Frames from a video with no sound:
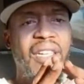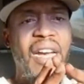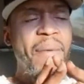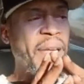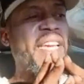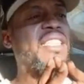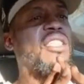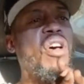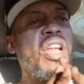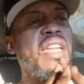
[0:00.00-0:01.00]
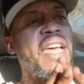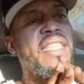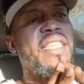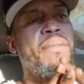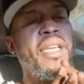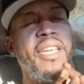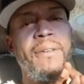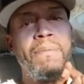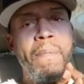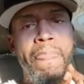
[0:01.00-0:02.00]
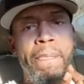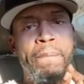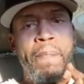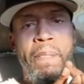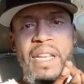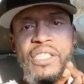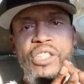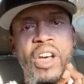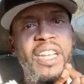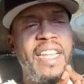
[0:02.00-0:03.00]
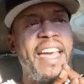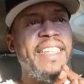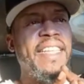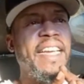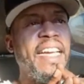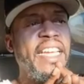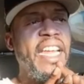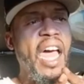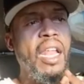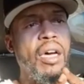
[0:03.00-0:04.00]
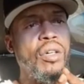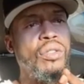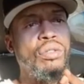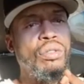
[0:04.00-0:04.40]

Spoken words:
I mean, it's sort of like, to me, it's sort of like the Canelo,